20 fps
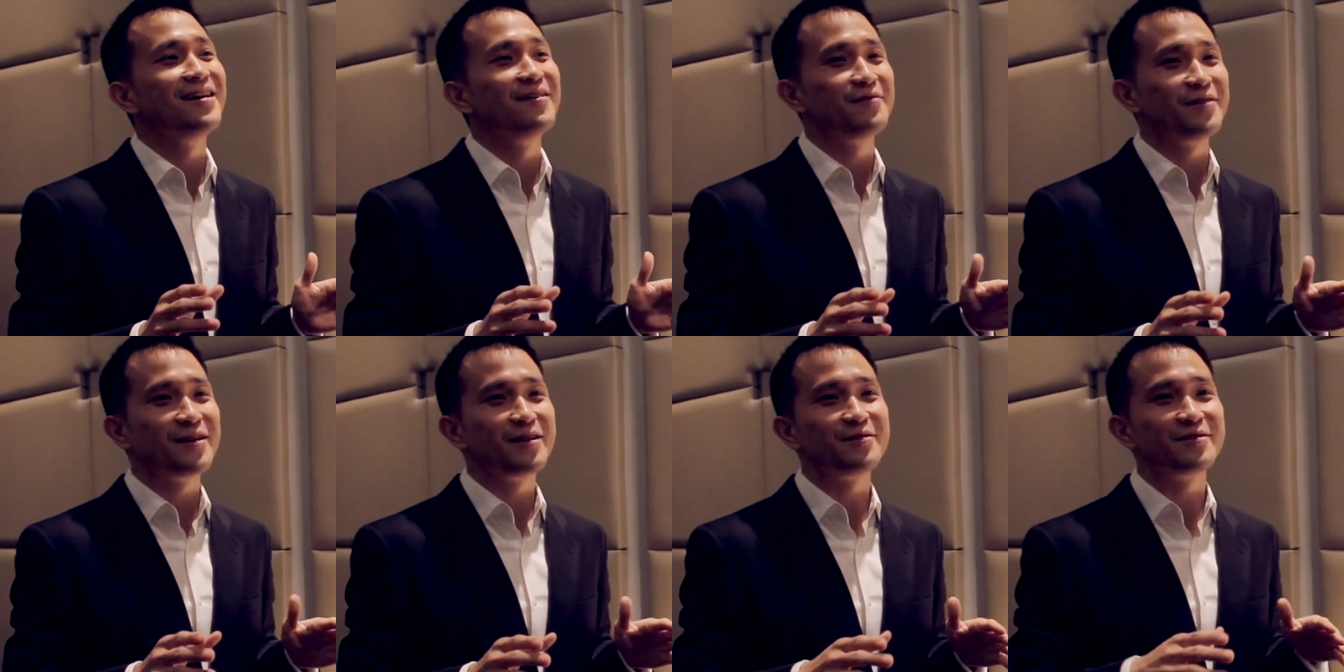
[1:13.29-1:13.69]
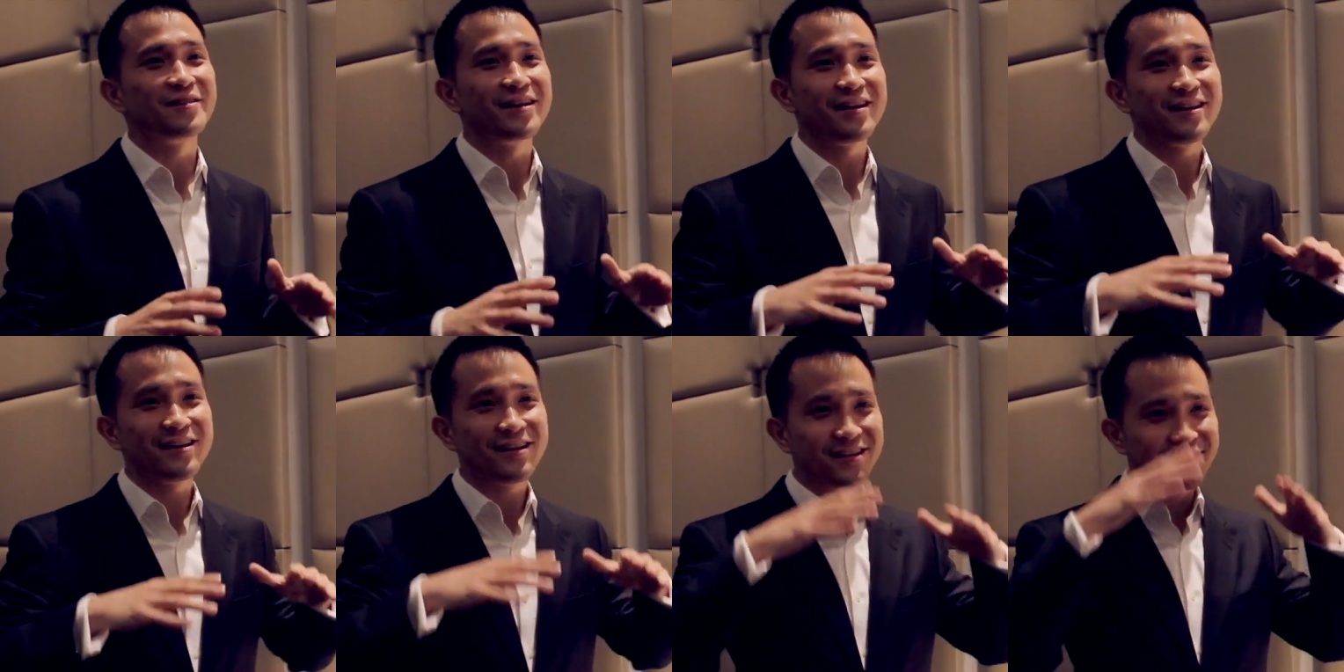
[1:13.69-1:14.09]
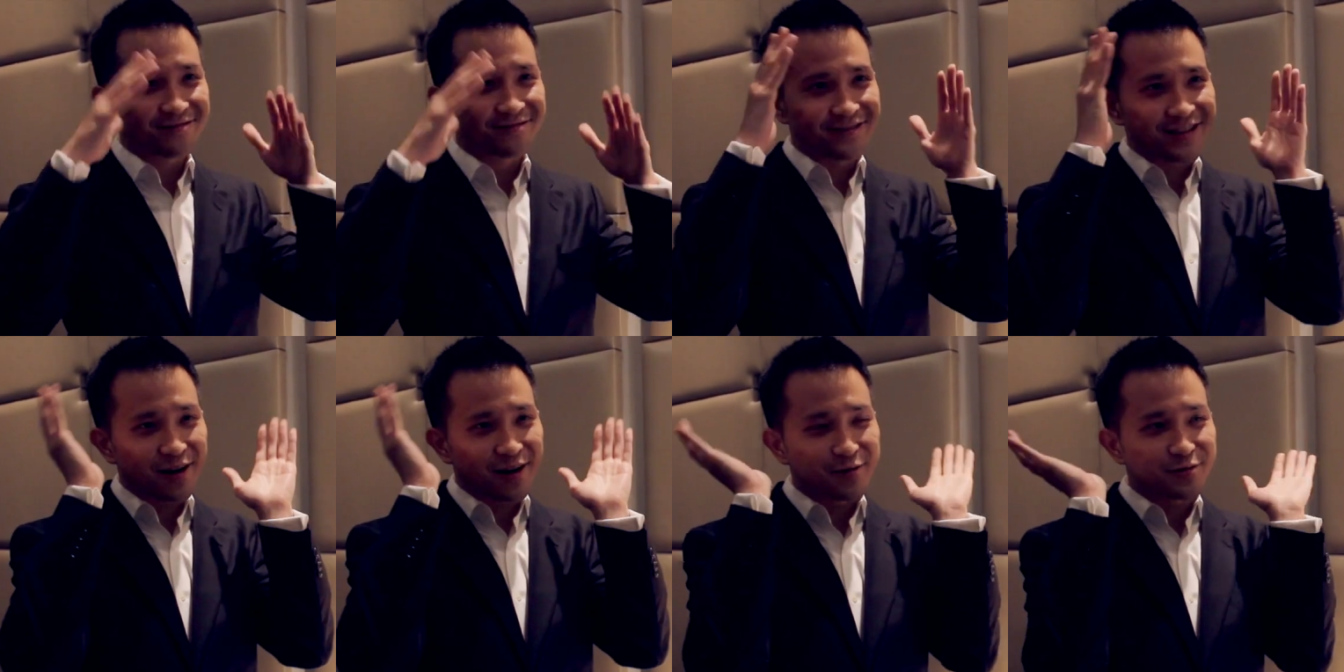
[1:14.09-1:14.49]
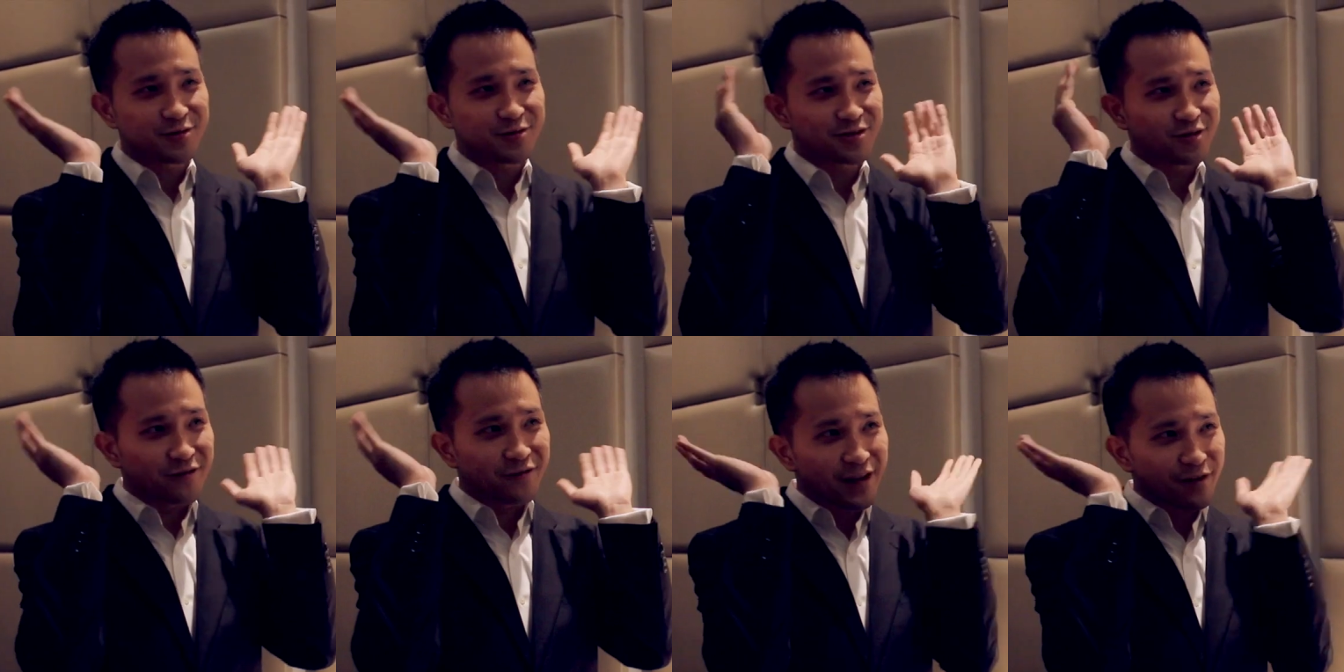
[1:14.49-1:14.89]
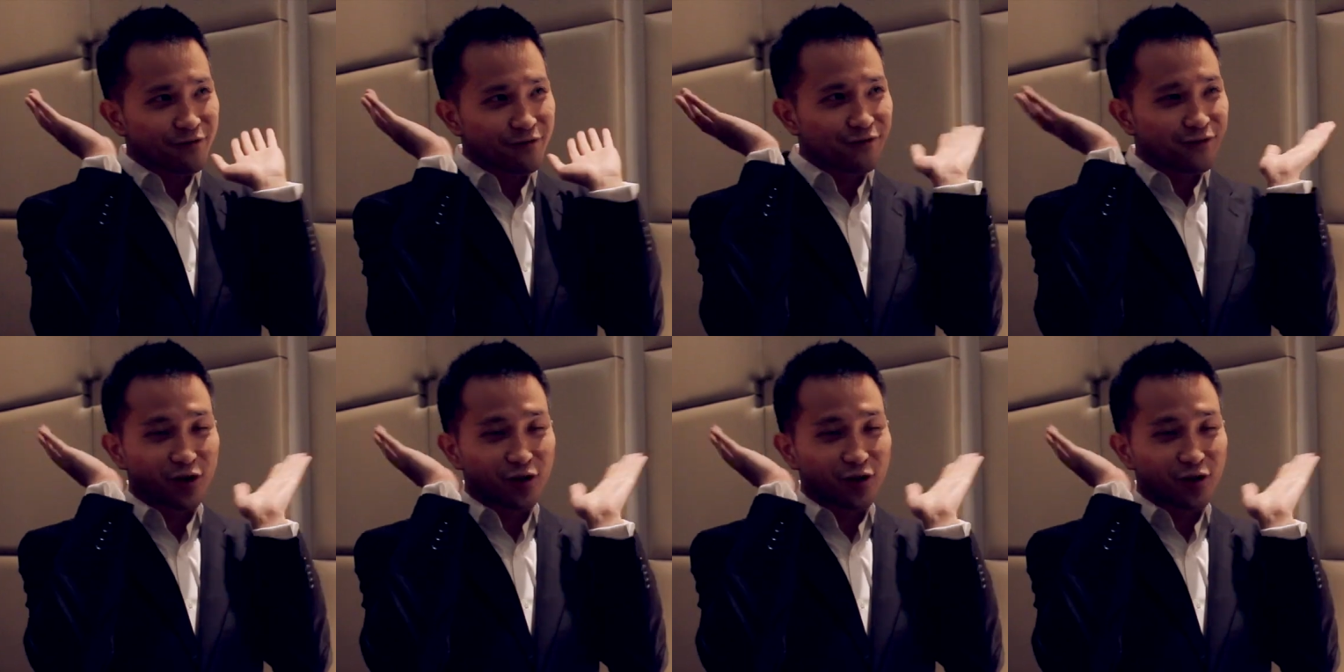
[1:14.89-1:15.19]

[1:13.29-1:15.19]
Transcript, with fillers: and we had to get it down to sort of that